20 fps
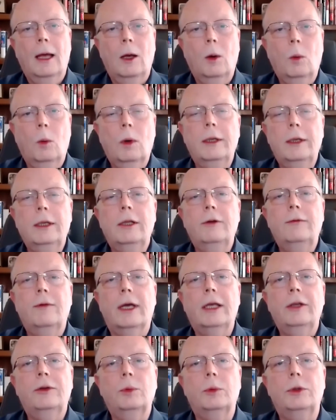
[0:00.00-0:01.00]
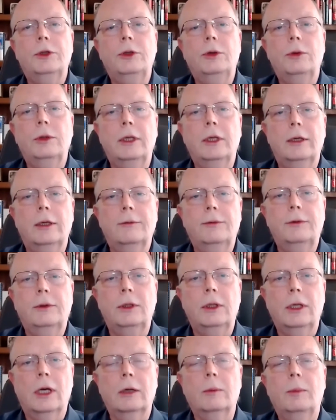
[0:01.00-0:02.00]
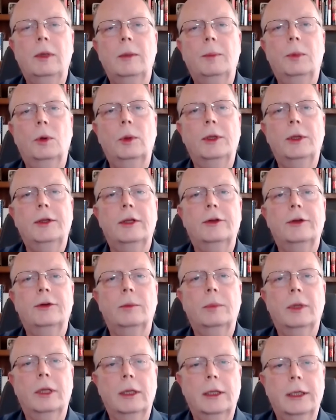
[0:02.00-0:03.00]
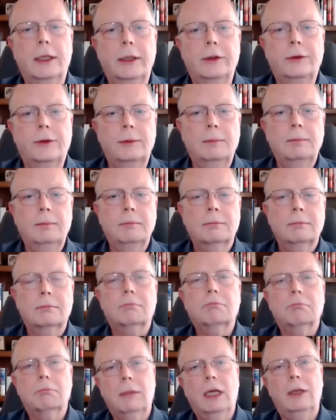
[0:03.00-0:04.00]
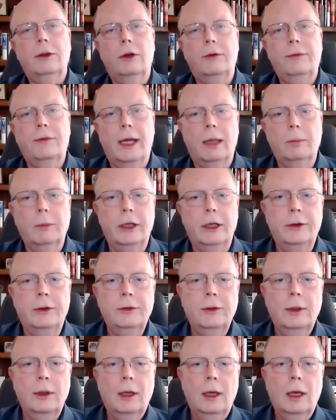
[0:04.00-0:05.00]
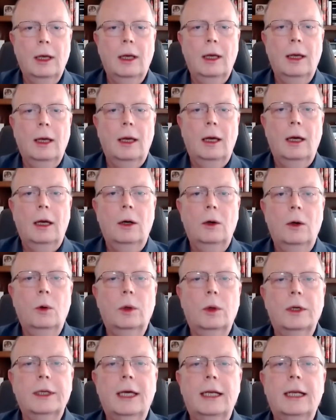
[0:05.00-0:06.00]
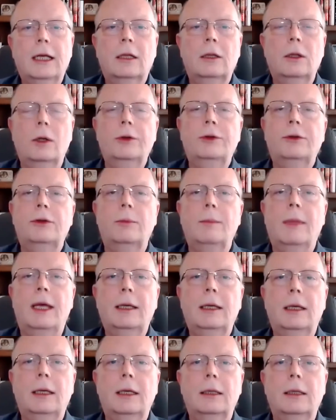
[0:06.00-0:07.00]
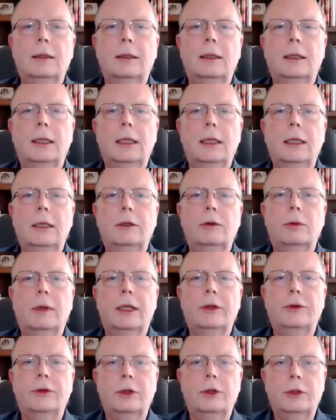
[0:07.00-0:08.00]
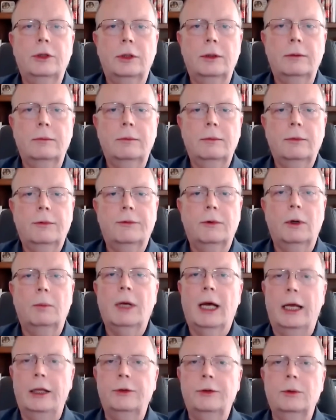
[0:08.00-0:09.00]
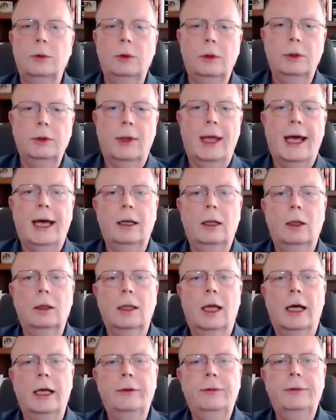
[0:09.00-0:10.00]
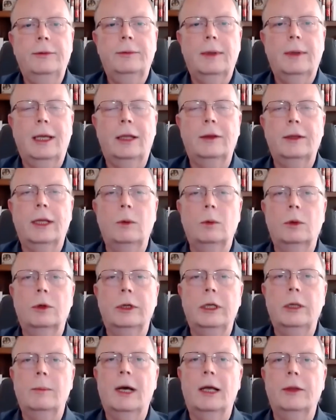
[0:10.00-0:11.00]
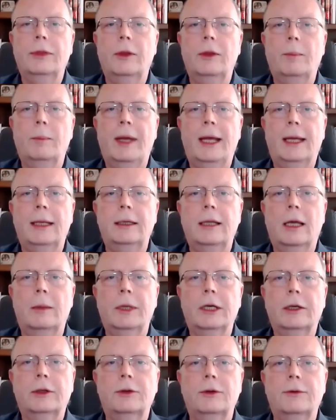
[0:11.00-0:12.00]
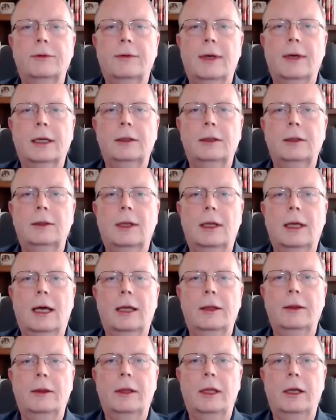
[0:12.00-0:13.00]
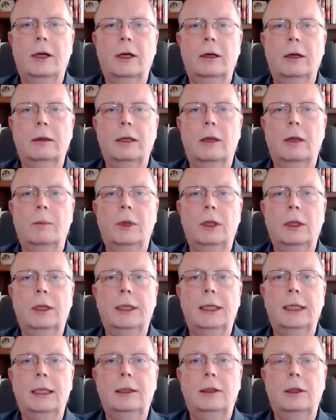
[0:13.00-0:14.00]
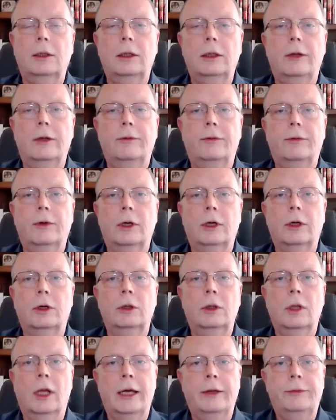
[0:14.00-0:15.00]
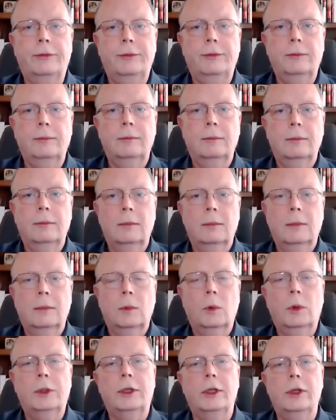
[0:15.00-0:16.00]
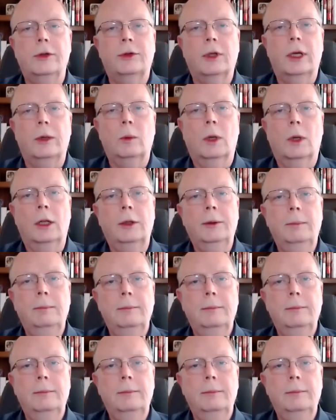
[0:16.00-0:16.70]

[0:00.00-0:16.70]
What advice would you give to young people with disabilities and their families who are getting close to making the transition from high school to adult life, and they worry about the pandemic's effect on their ability to live a good life? What do you say, Walt?